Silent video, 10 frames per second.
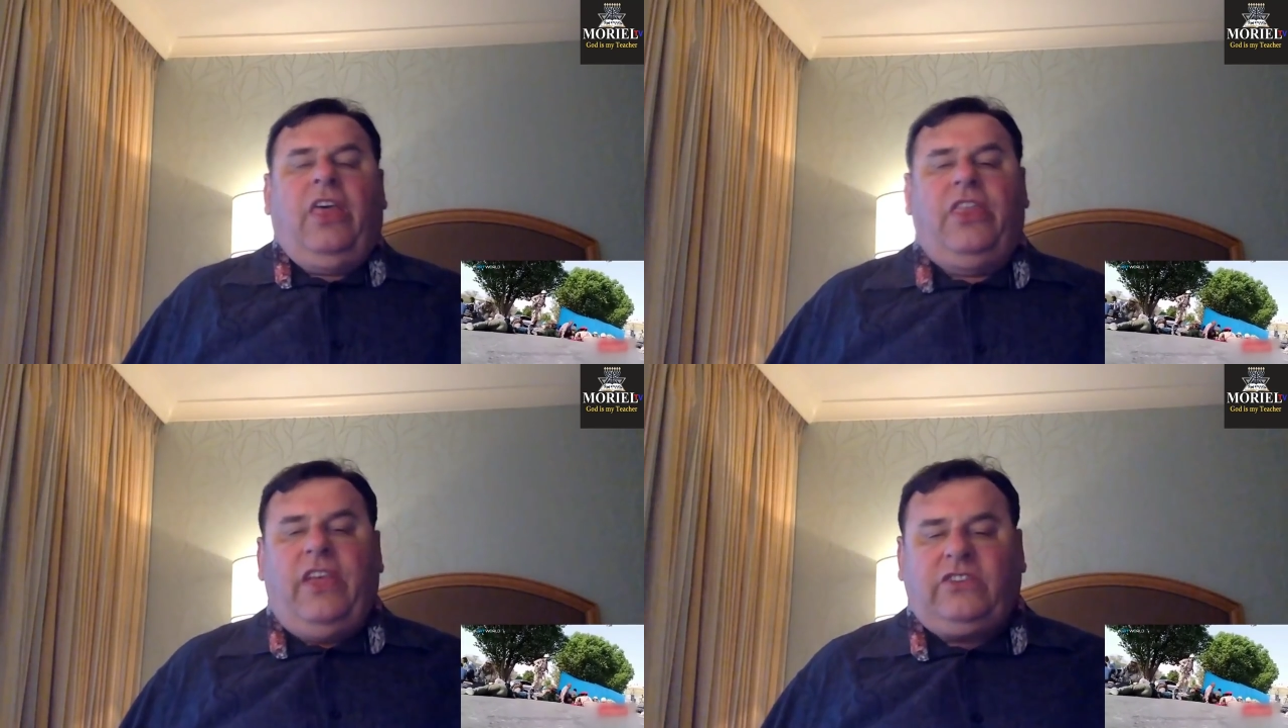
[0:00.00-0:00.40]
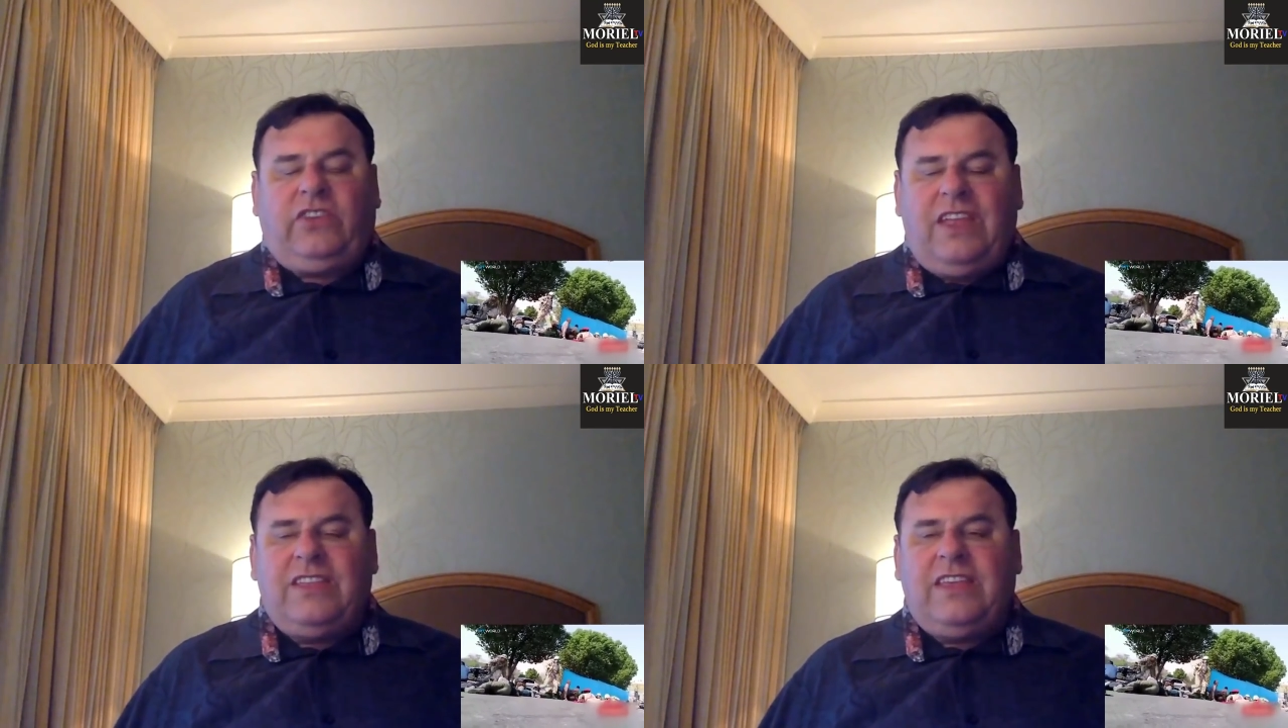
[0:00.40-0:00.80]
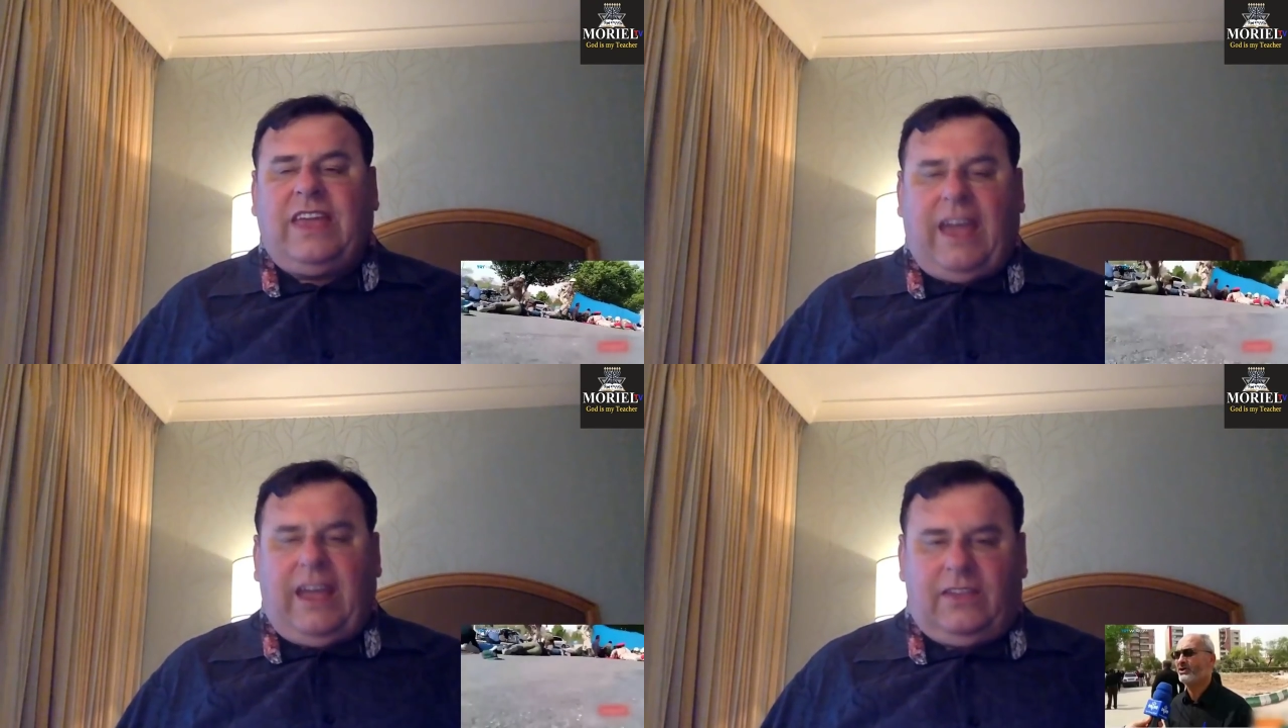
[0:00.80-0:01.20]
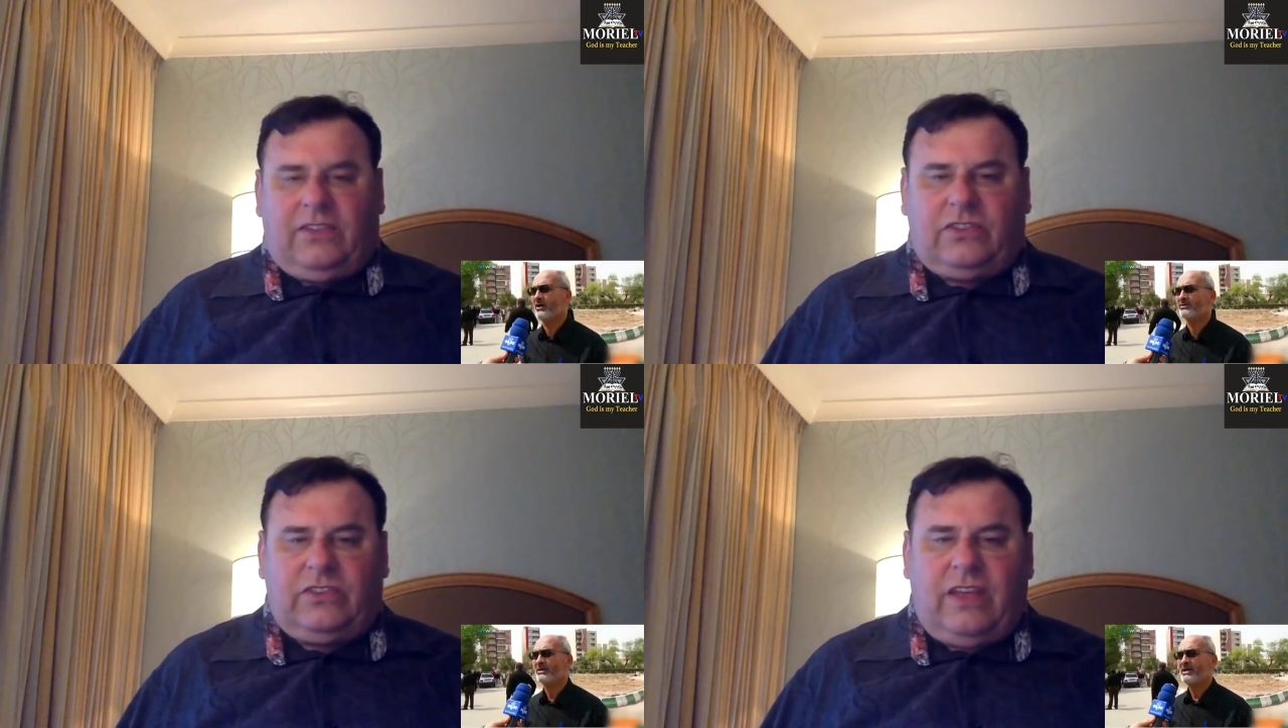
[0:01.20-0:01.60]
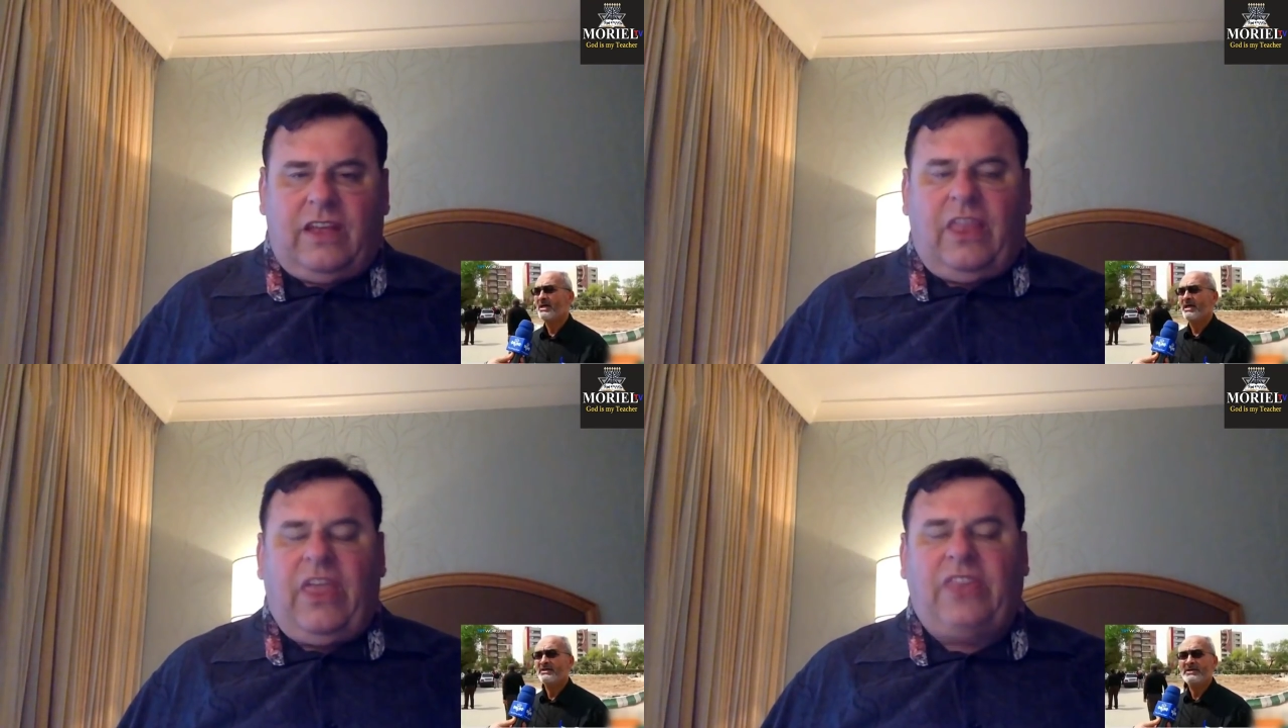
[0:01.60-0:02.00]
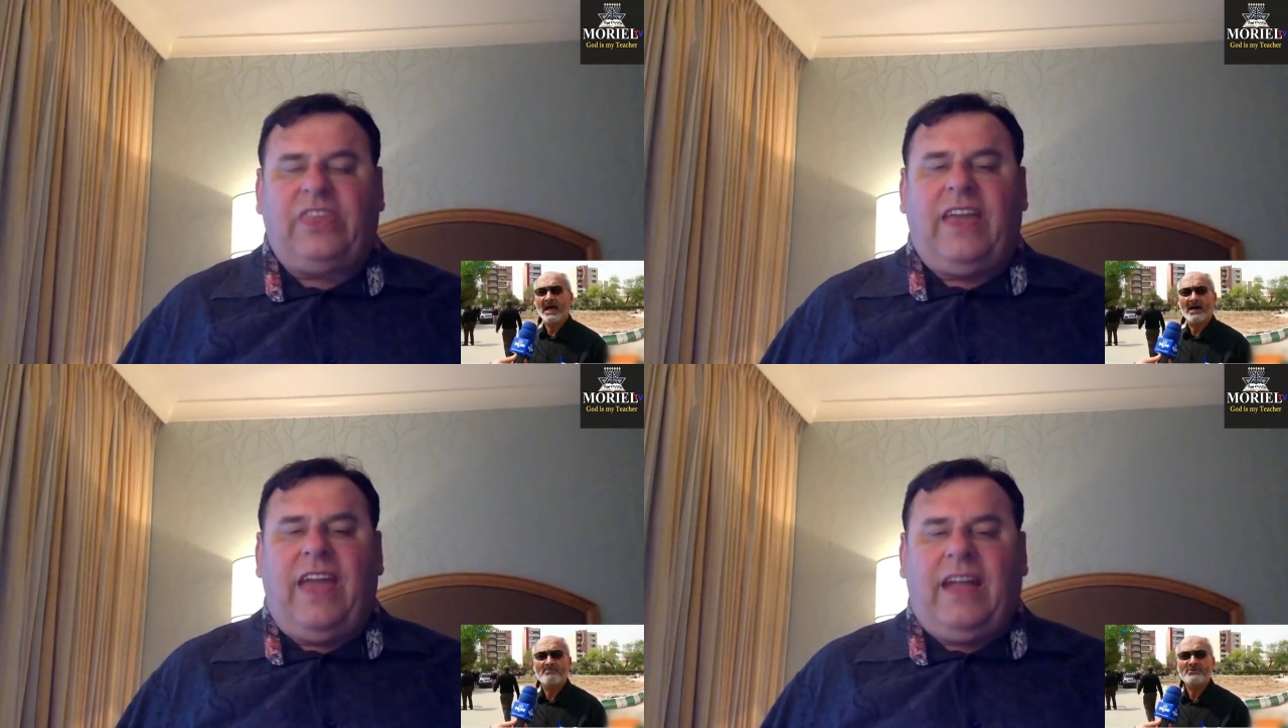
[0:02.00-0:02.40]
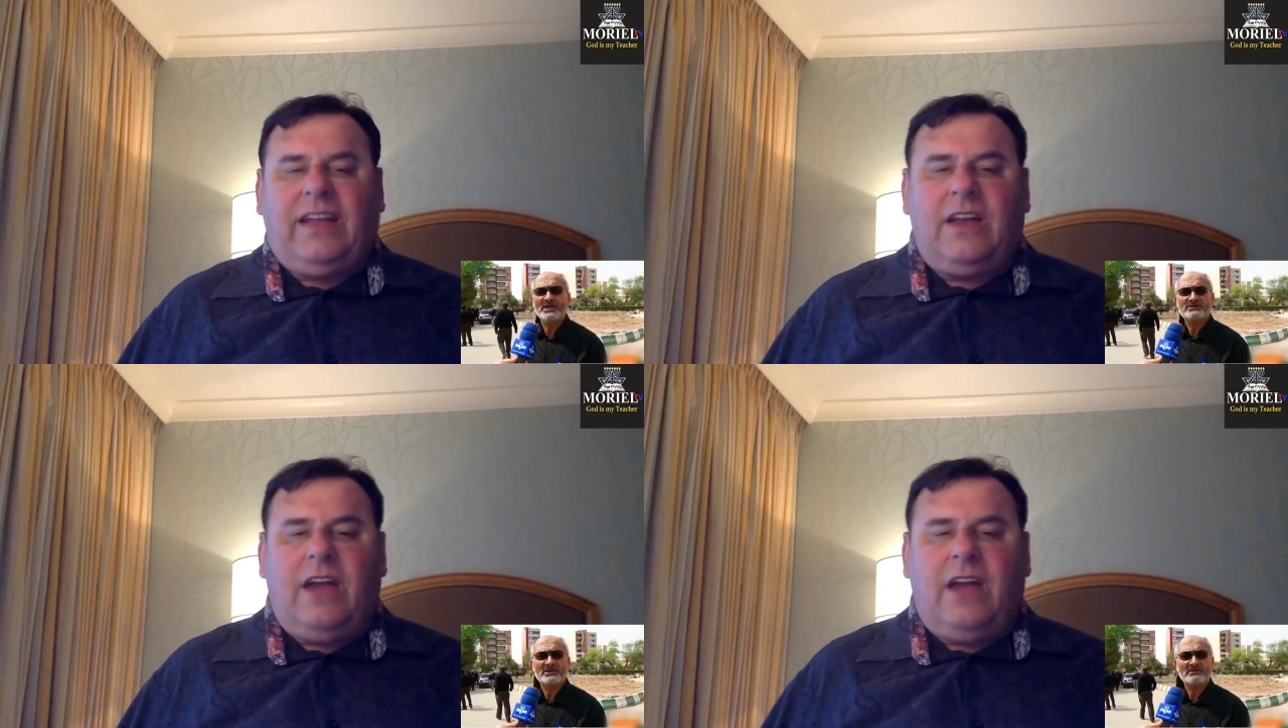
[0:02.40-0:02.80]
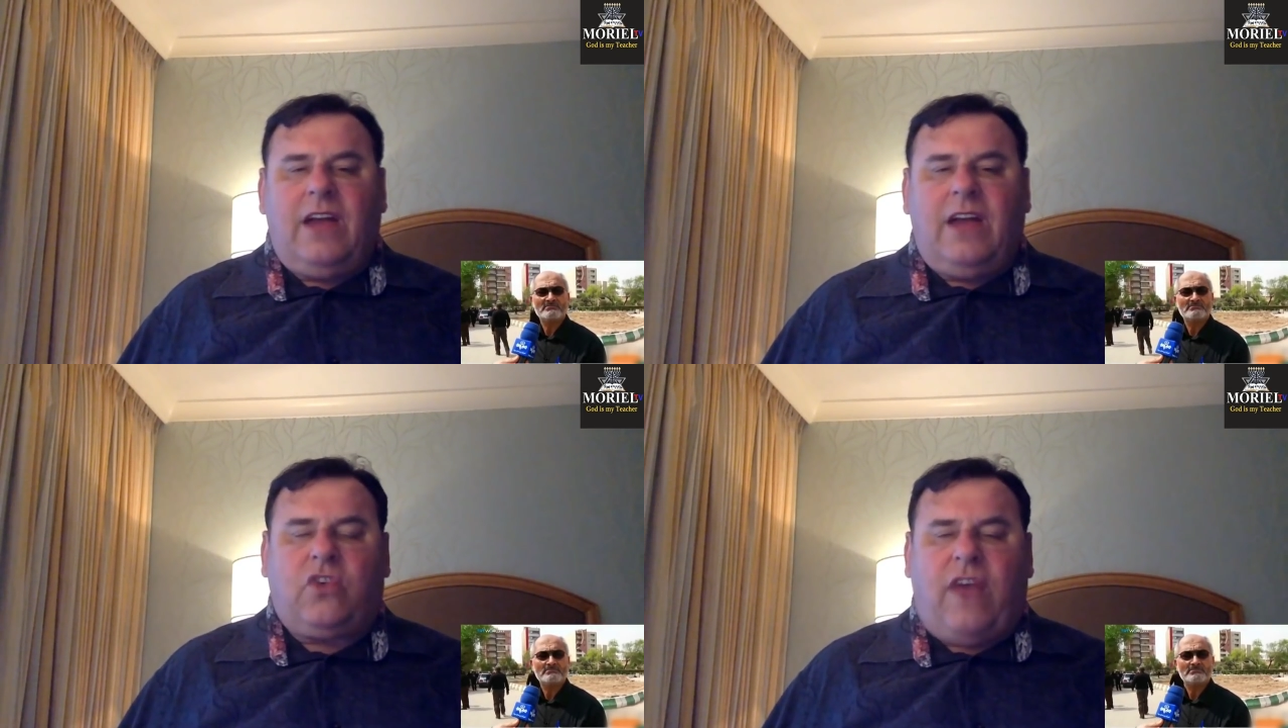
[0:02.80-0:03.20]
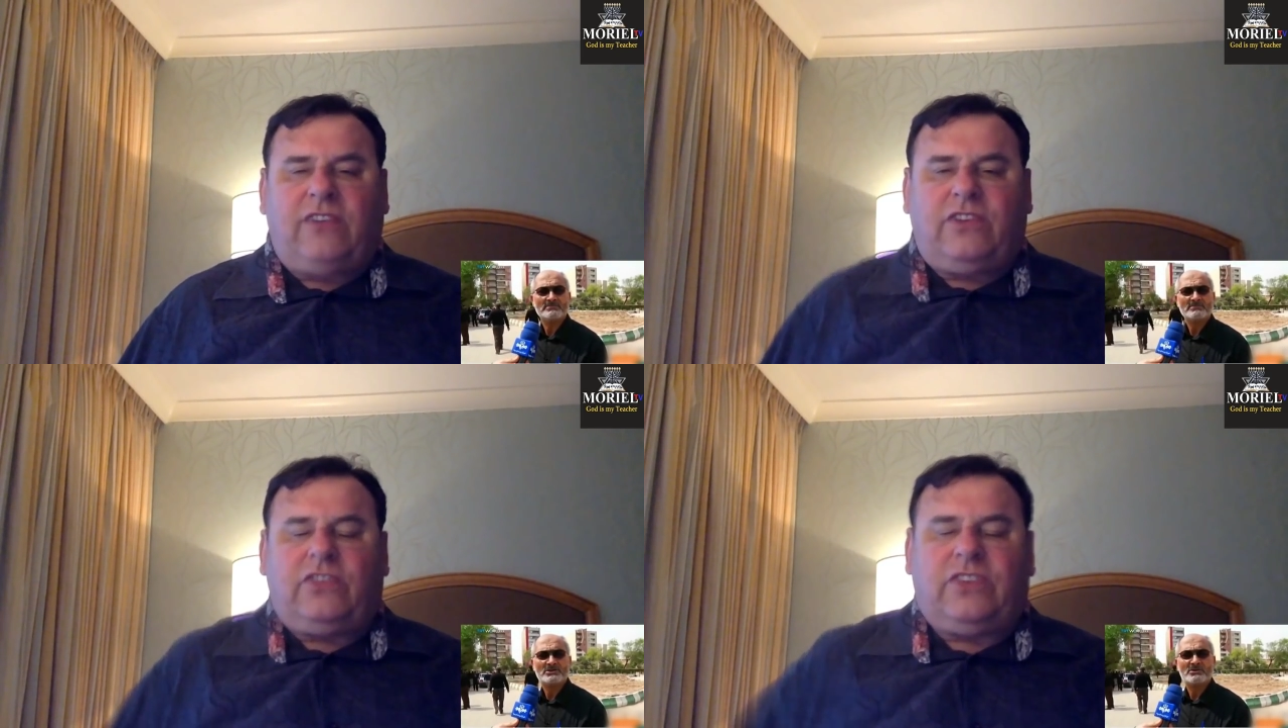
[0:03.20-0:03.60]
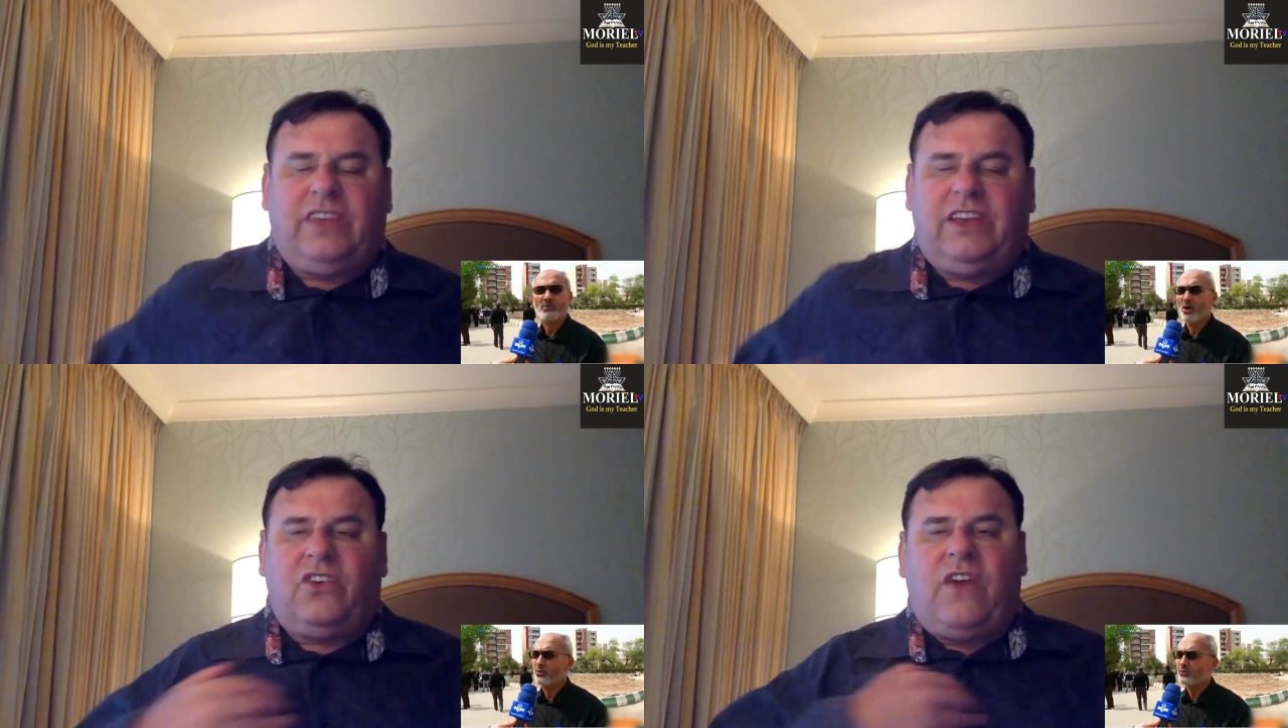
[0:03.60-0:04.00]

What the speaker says: This indicates that the economic crisis in